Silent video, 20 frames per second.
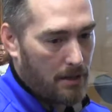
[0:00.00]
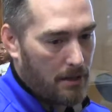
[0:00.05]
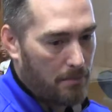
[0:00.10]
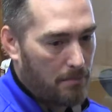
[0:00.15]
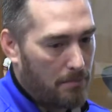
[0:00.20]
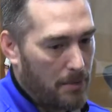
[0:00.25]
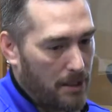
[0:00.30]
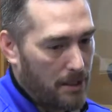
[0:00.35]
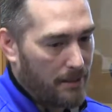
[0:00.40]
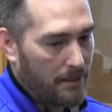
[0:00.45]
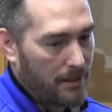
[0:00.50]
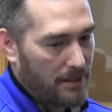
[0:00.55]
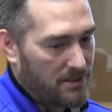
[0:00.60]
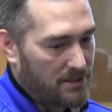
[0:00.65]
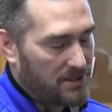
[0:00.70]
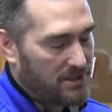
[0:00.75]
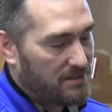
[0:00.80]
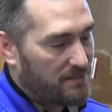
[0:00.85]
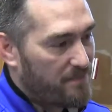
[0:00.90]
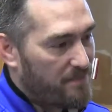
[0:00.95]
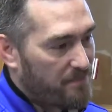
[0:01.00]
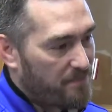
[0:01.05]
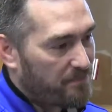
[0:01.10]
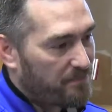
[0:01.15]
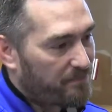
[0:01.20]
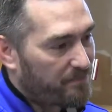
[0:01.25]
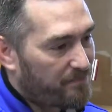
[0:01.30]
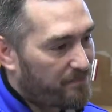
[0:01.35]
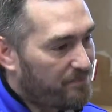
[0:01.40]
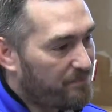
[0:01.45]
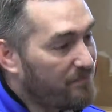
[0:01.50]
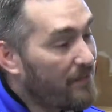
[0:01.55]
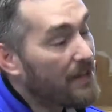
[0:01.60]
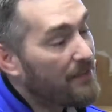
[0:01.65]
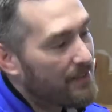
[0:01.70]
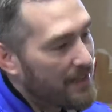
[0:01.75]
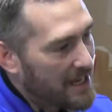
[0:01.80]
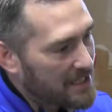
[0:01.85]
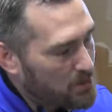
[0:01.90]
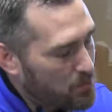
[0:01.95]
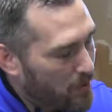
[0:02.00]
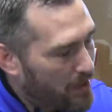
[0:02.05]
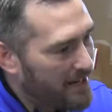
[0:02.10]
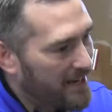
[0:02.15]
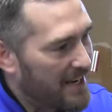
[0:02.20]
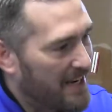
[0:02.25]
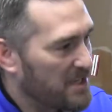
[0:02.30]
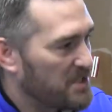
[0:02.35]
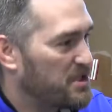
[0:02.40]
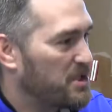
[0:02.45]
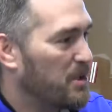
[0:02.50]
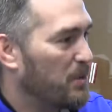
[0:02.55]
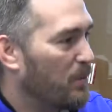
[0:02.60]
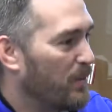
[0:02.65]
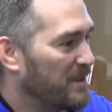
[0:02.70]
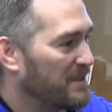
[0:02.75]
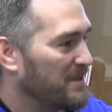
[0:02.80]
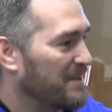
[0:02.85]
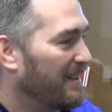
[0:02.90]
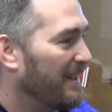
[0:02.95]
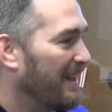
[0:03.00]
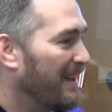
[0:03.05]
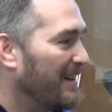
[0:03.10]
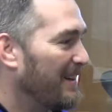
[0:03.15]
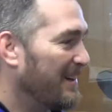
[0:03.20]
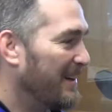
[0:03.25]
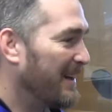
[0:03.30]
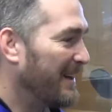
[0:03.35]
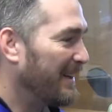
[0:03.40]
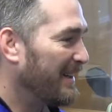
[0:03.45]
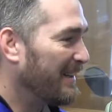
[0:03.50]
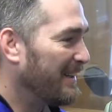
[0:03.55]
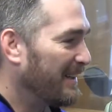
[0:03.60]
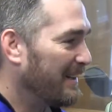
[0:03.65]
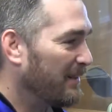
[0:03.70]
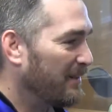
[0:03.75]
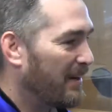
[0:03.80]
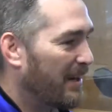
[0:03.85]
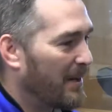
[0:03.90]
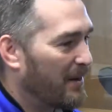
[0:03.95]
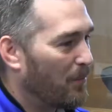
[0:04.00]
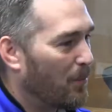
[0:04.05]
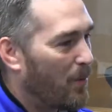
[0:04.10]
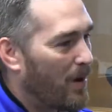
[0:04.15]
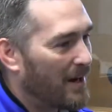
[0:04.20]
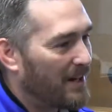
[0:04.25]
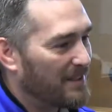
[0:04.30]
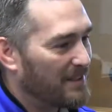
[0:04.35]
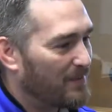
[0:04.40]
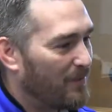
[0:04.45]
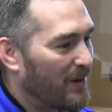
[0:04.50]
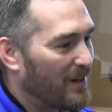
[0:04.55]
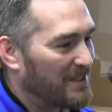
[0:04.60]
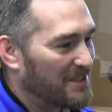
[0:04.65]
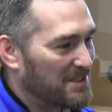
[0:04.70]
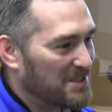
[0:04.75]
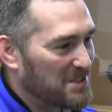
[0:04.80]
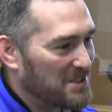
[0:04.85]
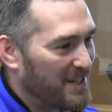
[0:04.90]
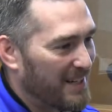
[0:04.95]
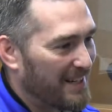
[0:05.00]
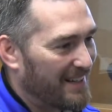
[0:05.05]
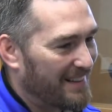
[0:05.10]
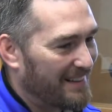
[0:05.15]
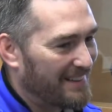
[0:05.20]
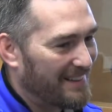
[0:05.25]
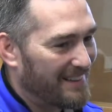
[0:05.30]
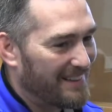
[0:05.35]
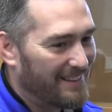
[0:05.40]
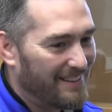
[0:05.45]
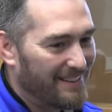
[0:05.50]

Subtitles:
But it's... Well, that's why I asked you, when's the letter dated, and why is this guy...